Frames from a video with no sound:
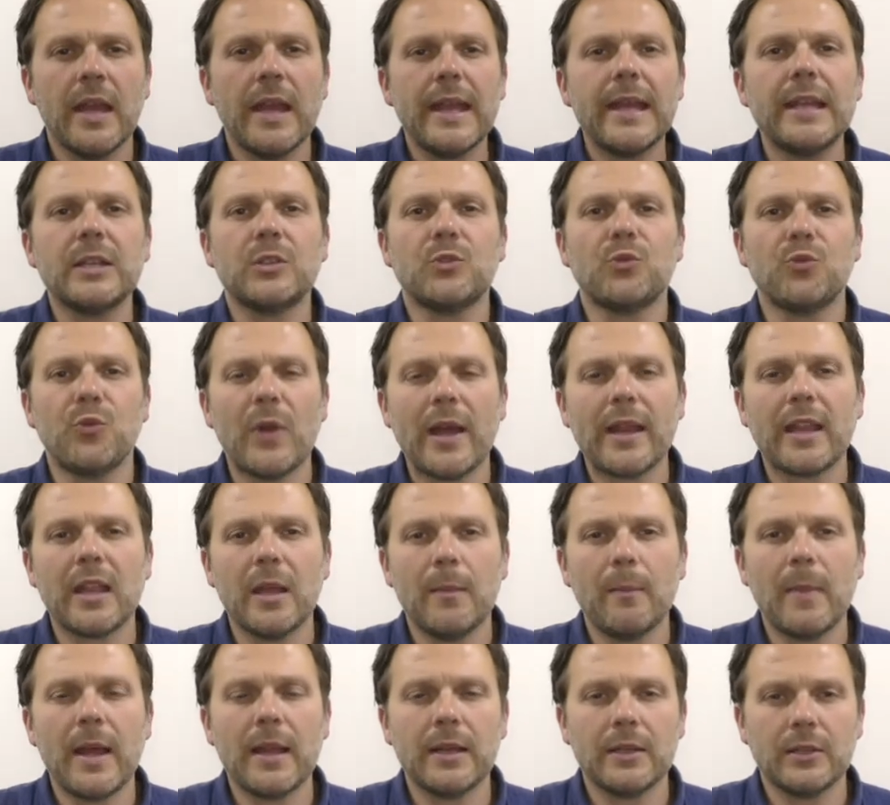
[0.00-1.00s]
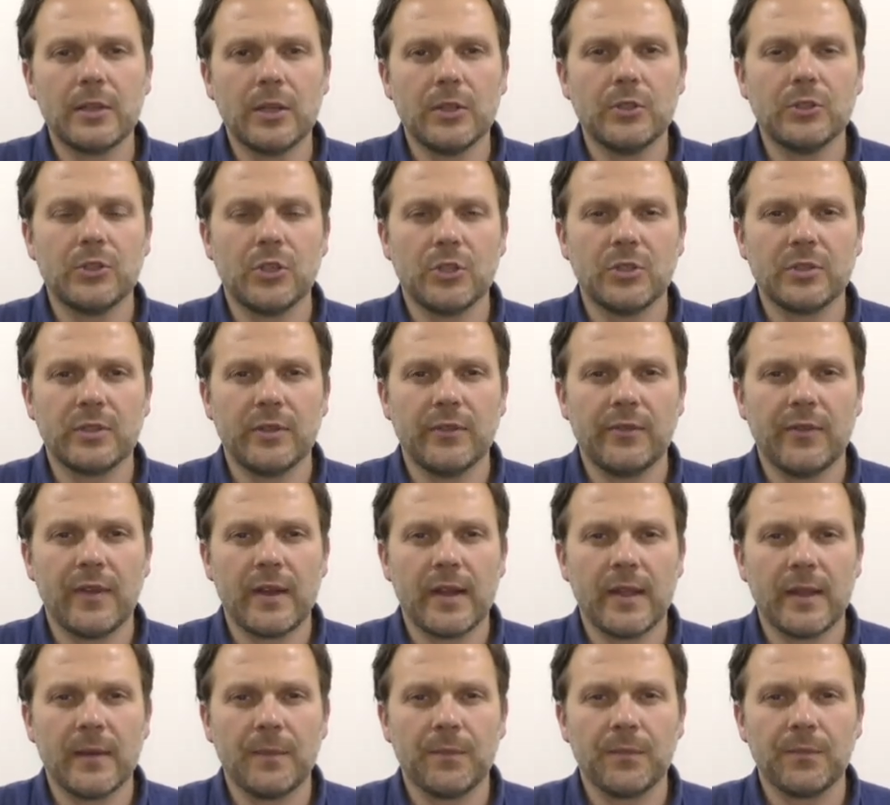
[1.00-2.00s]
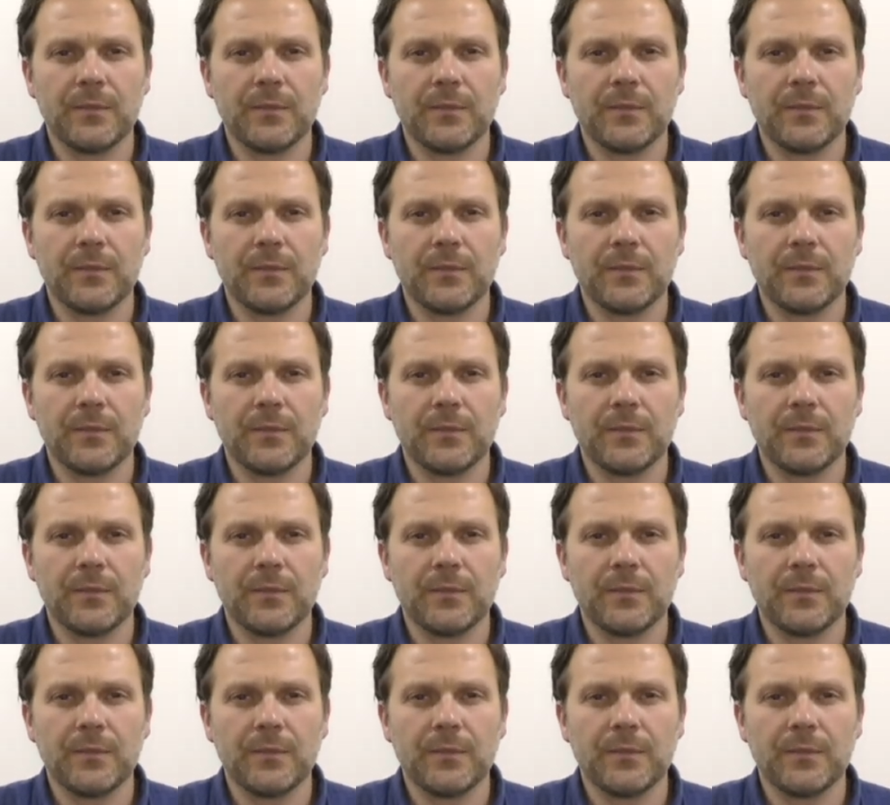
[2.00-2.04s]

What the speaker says: is recommend and justify,